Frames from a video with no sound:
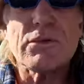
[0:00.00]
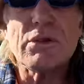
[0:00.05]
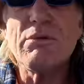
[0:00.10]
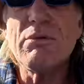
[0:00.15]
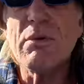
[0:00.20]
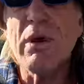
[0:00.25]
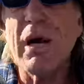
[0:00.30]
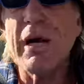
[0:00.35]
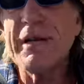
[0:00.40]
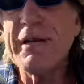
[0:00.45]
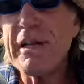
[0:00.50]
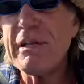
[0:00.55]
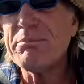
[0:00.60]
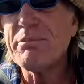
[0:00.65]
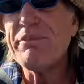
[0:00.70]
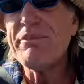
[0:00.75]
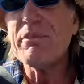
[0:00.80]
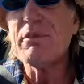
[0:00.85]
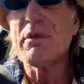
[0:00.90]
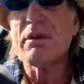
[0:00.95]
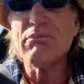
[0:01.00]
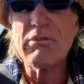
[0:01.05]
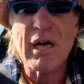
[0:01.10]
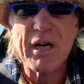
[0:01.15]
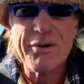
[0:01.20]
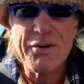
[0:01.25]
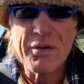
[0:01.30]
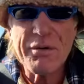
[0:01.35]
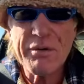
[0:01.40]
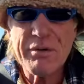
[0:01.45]
right now before I
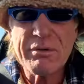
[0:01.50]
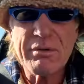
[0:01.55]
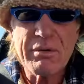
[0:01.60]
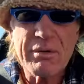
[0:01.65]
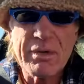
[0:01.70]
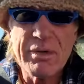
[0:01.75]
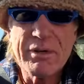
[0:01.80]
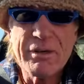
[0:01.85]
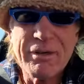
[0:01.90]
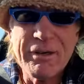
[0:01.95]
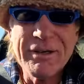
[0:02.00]
run on,